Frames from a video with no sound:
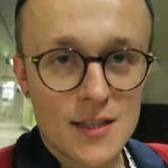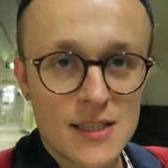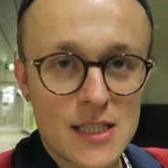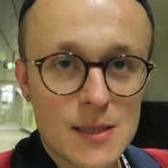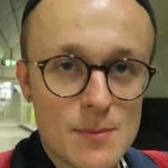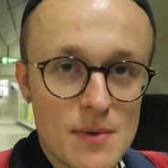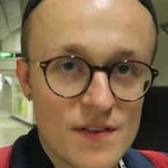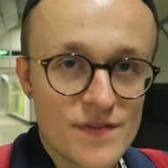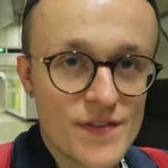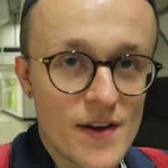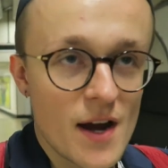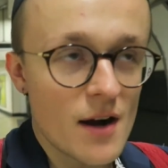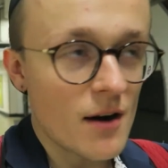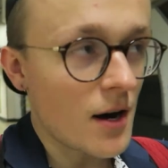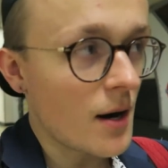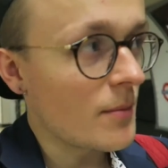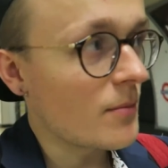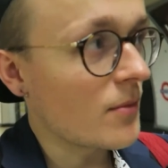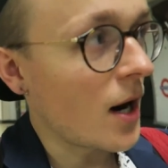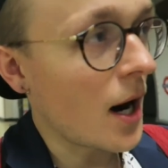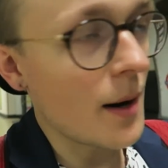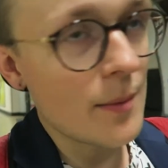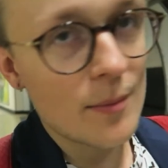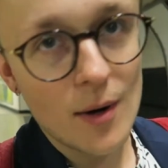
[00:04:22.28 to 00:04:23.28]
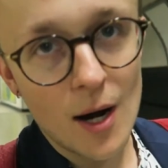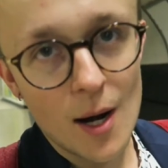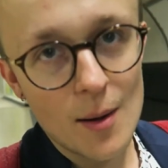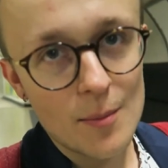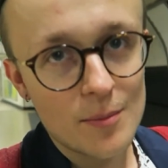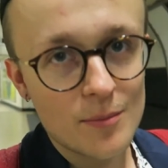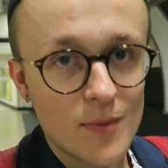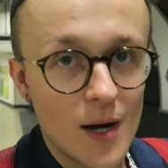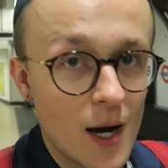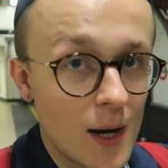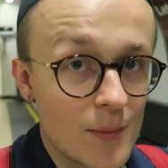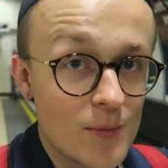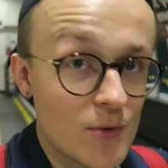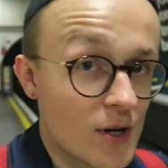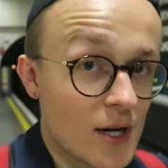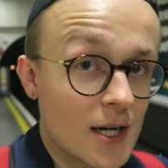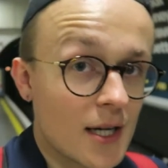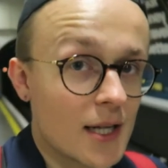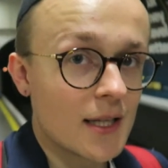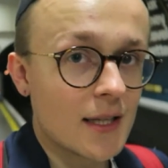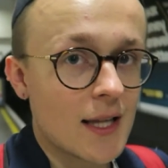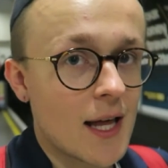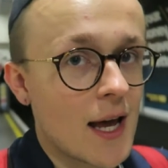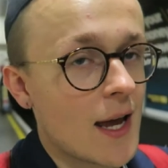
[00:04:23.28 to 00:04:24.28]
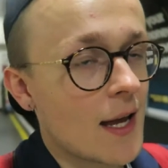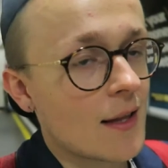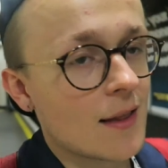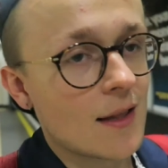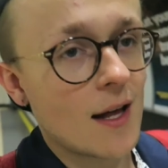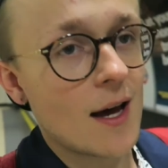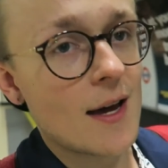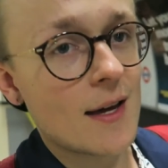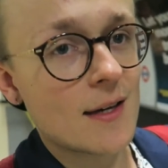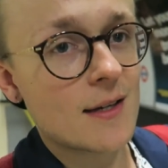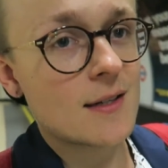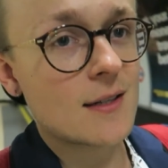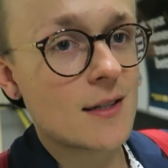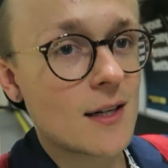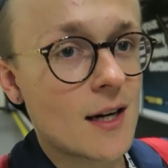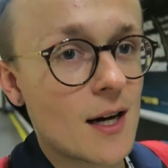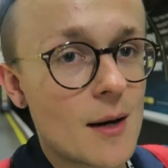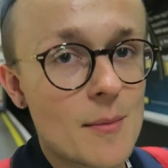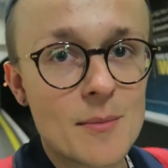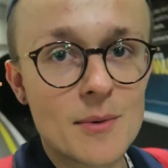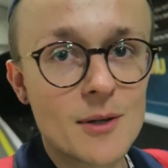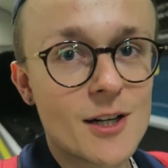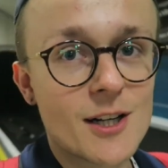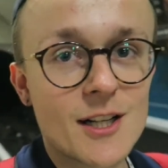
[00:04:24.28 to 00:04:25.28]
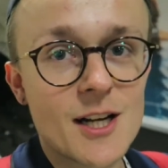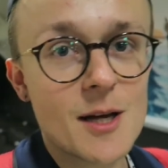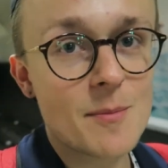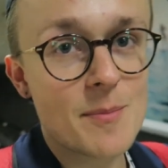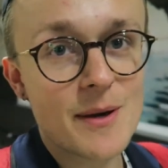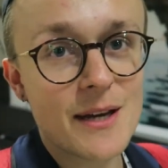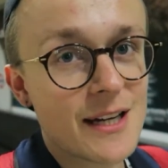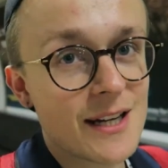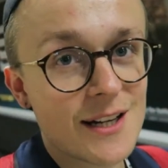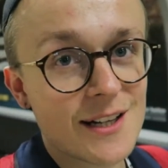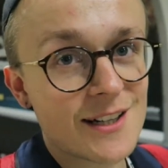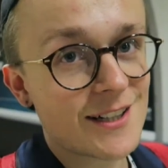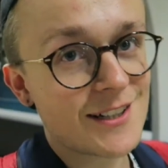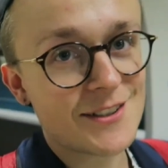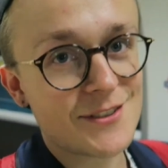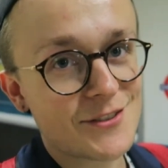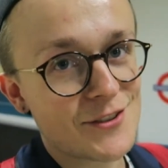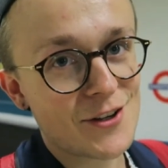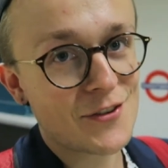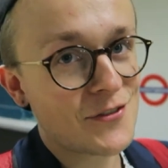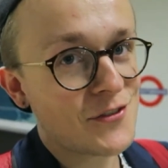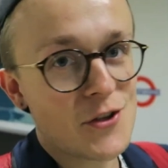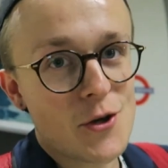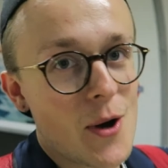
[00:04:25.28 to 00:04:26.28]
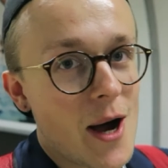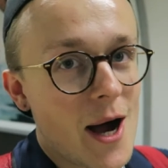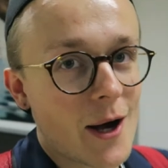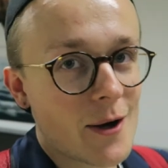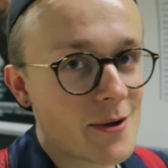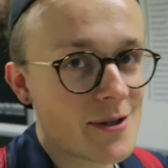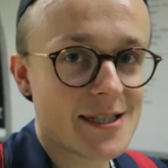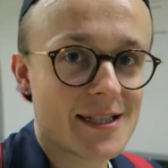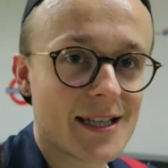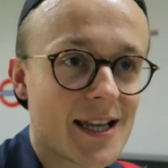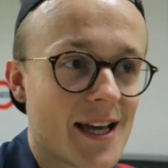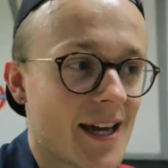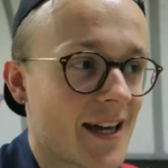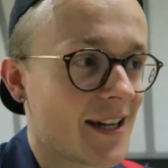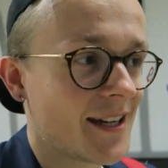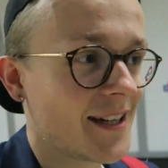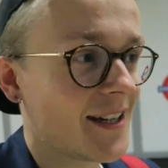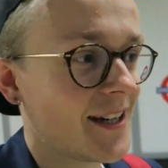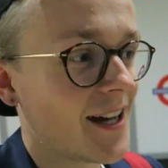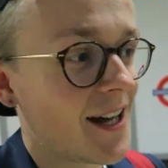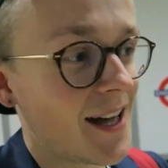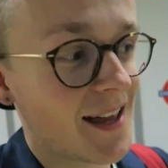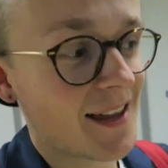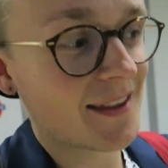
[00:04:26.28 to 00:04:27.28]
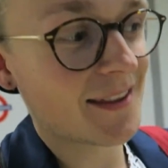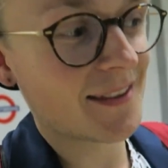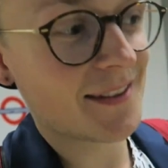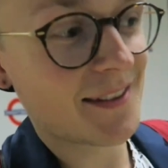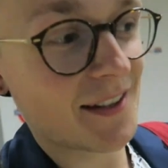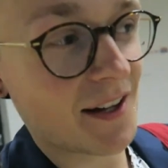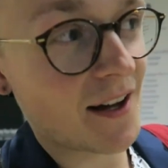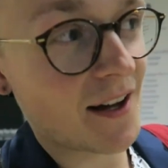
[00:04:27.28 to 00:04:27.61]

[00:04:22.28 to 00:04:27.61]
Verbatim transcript: To be fair, I'm I'm I'm I'm really late. Like I'm gonna be a, a few hours late, and